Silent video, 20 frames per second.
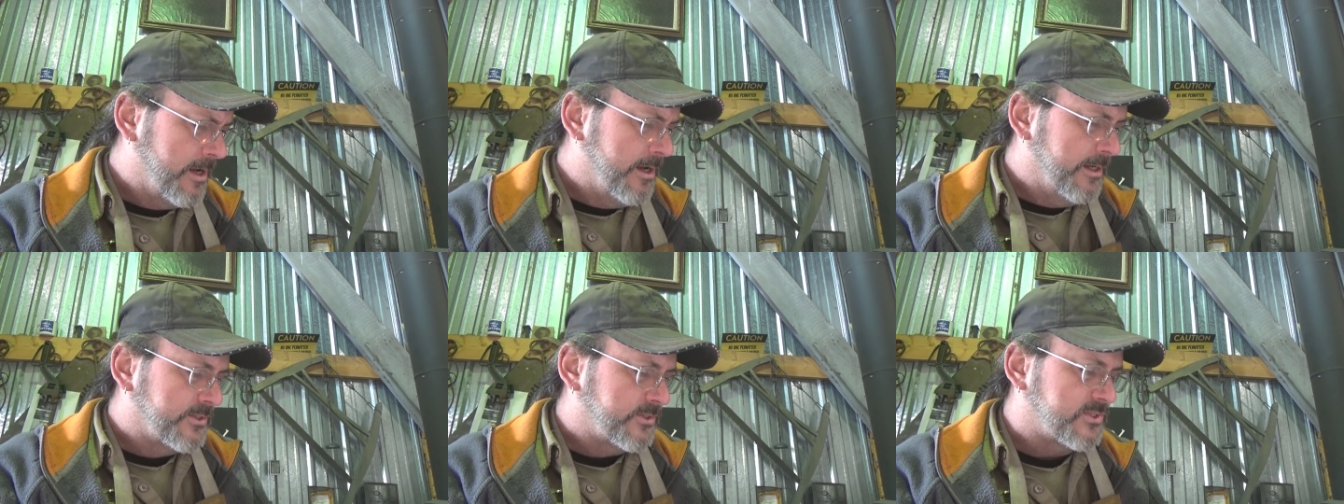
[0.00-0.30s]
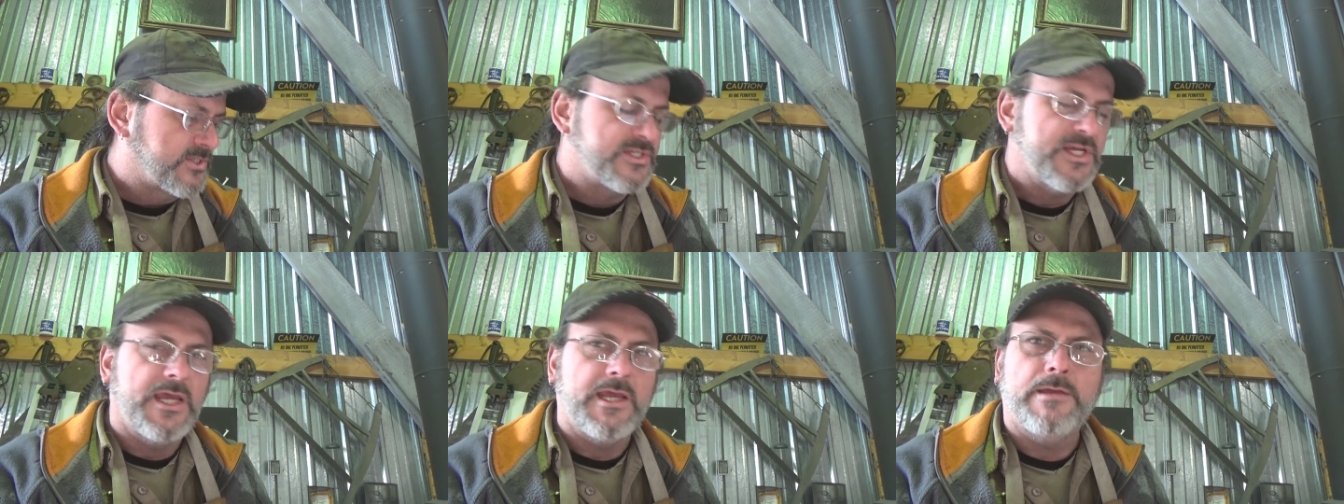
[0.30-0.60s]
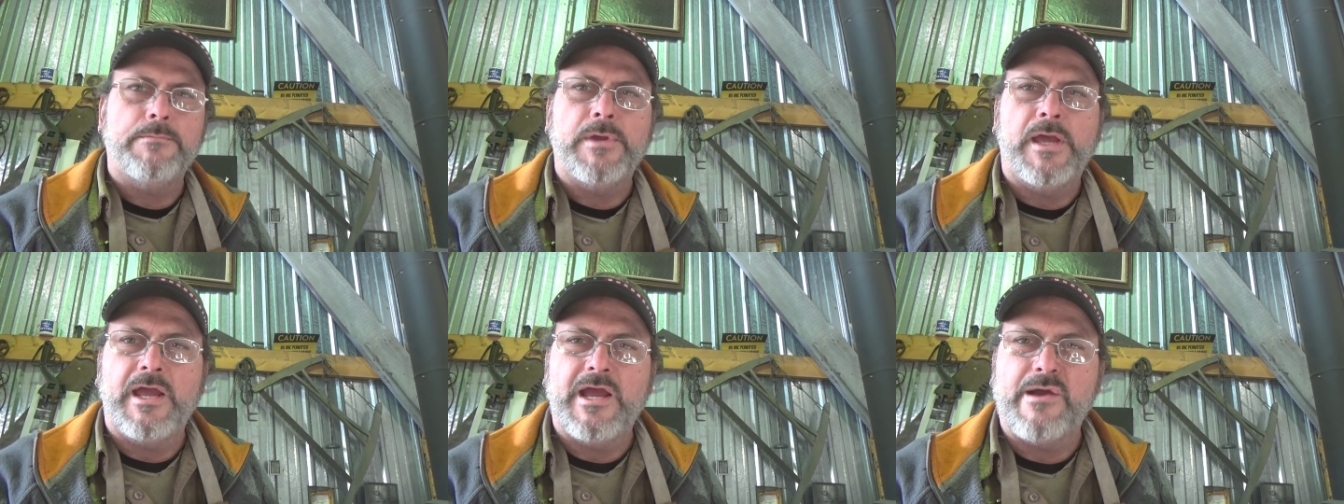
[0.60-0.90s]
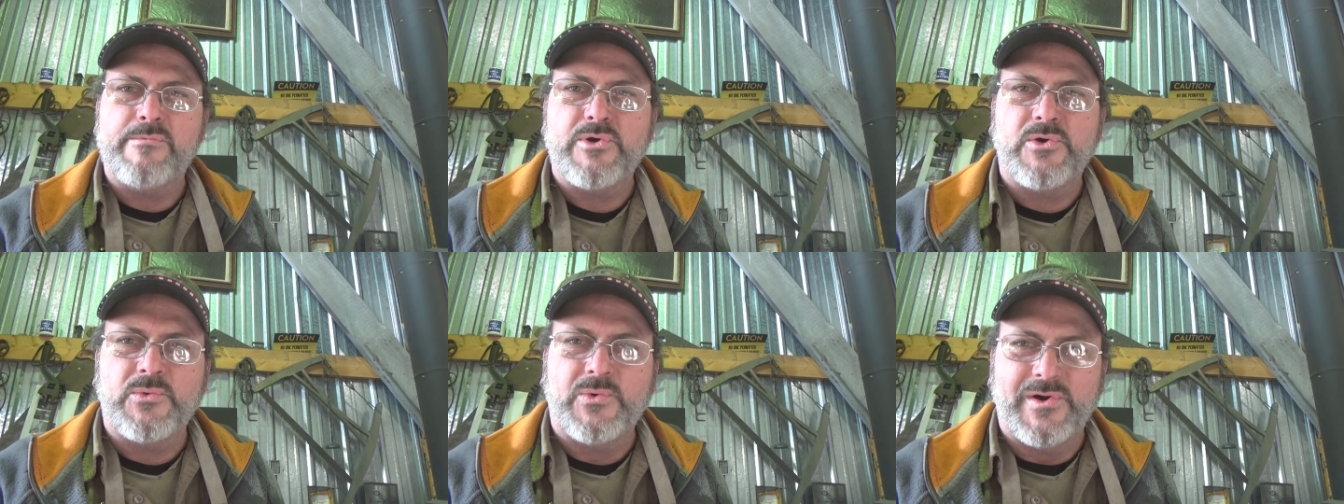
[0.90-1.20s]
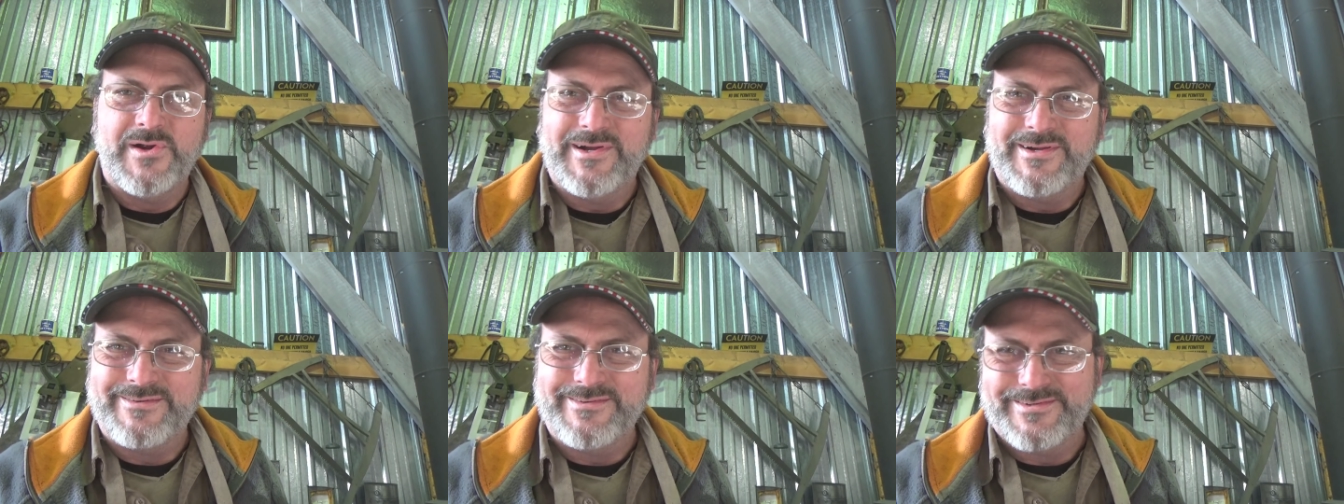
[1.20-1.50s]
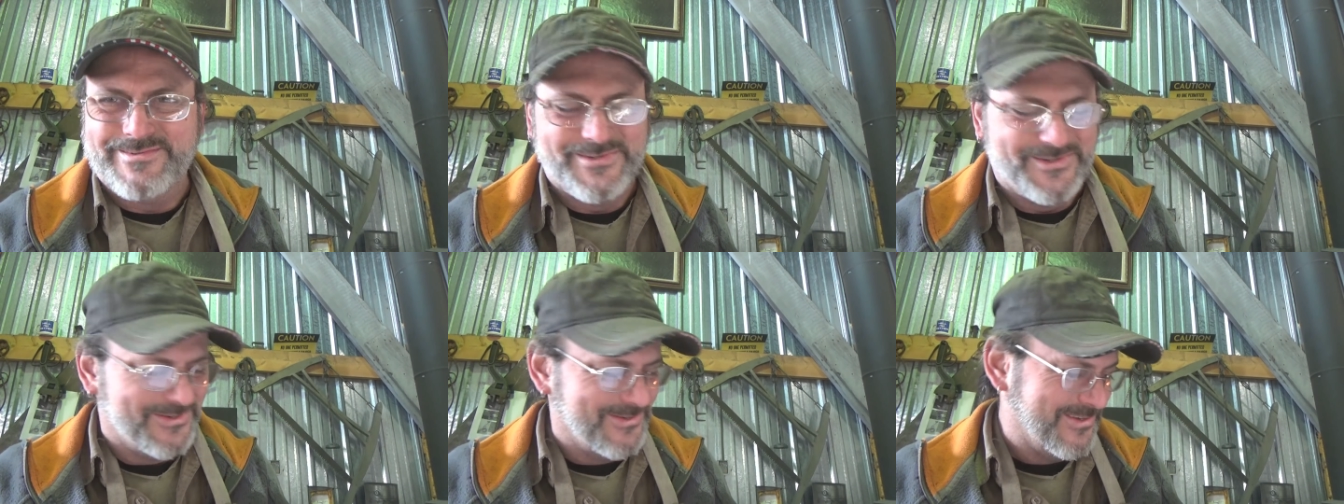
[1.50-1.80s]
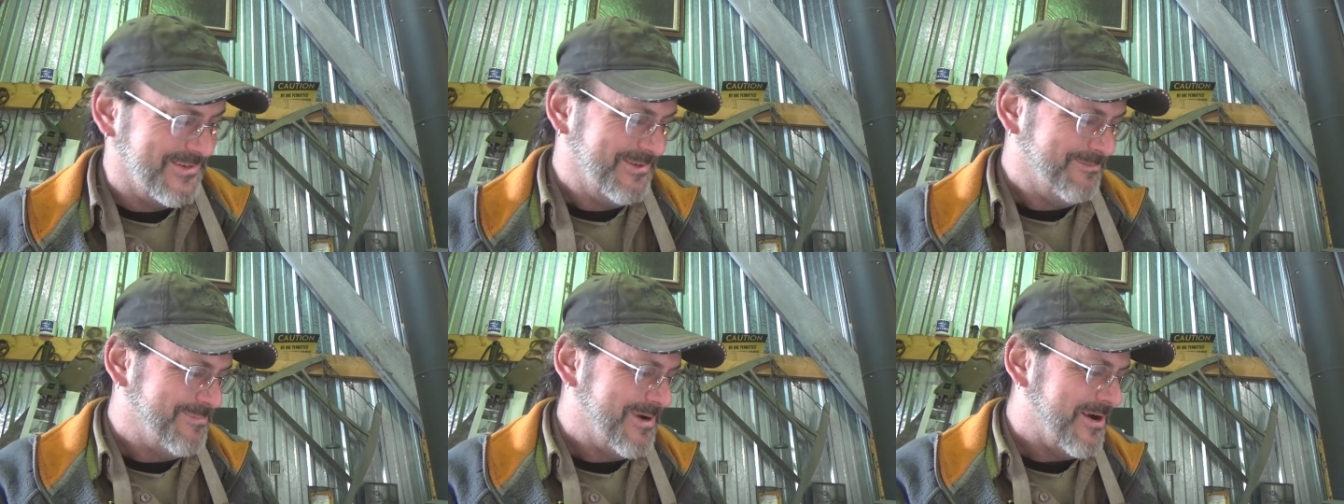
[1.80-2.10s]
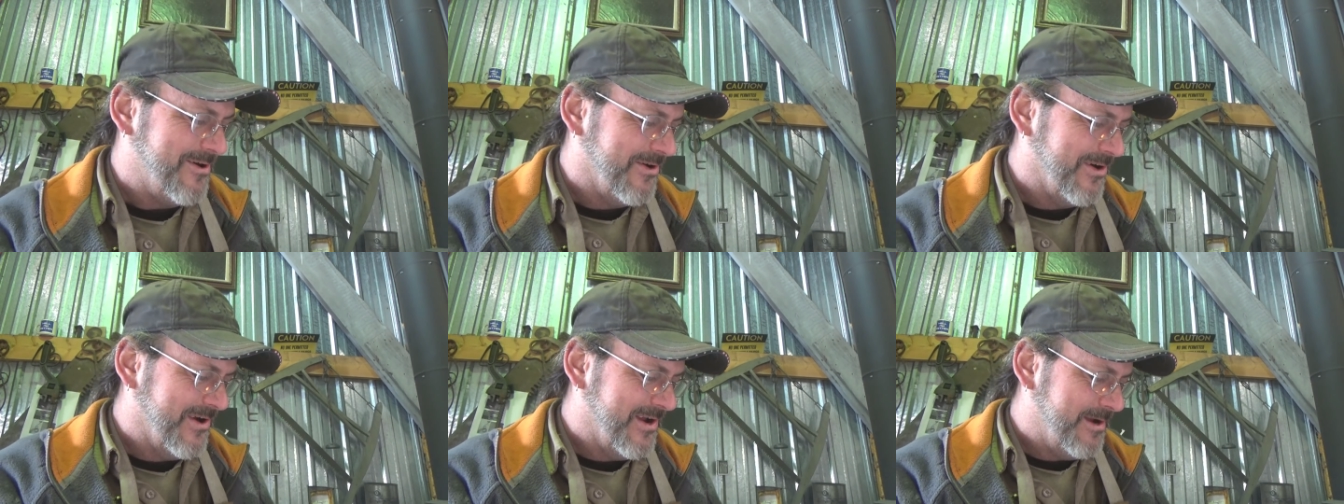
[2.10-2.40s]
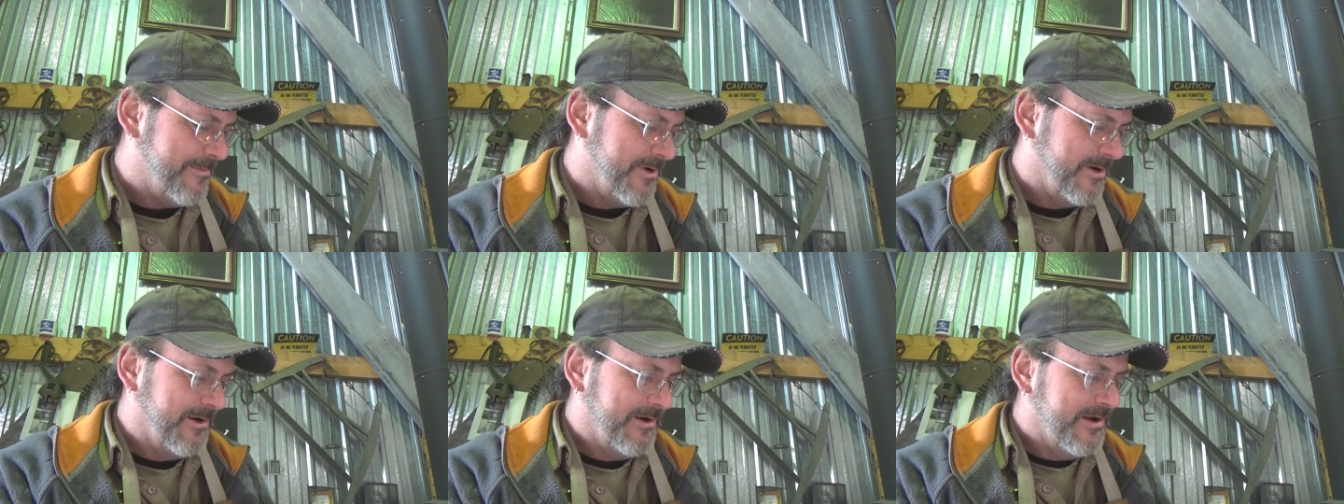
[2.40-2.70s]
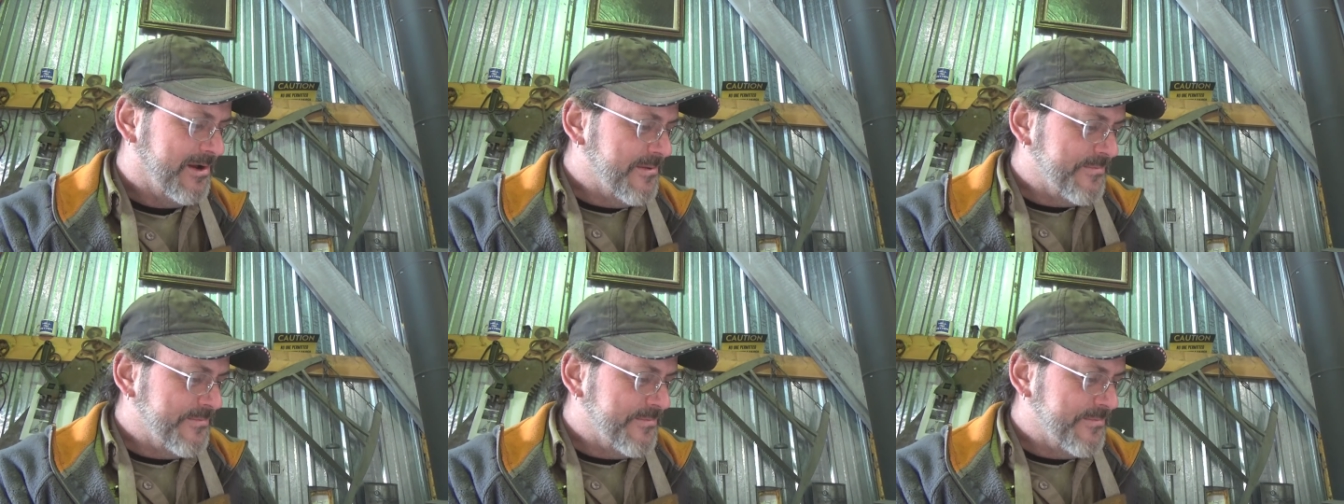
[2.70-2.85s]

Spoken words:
Steam hammer work, which is a power hammer.